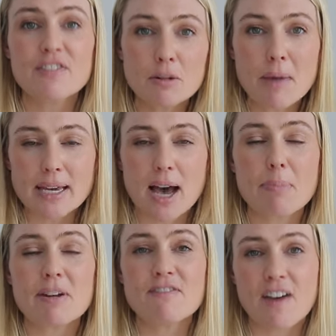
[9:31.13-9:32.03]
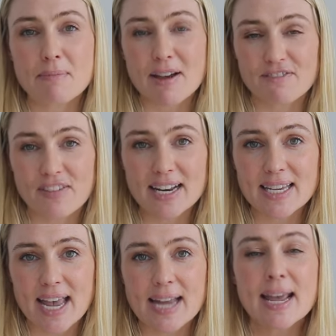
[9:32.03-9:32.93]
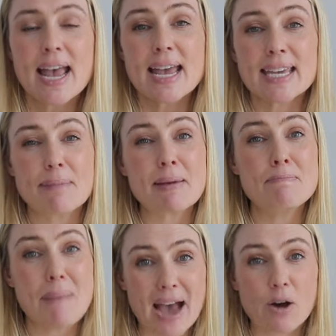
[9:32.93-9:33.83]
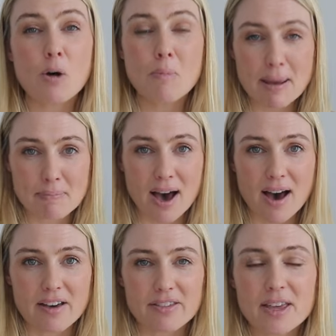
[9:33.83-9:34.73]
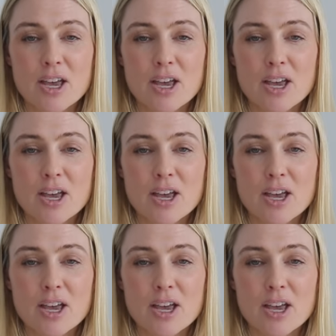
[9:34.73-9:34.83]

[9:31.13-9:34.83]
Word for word: fill my cup and find my feet again and get me back on my path.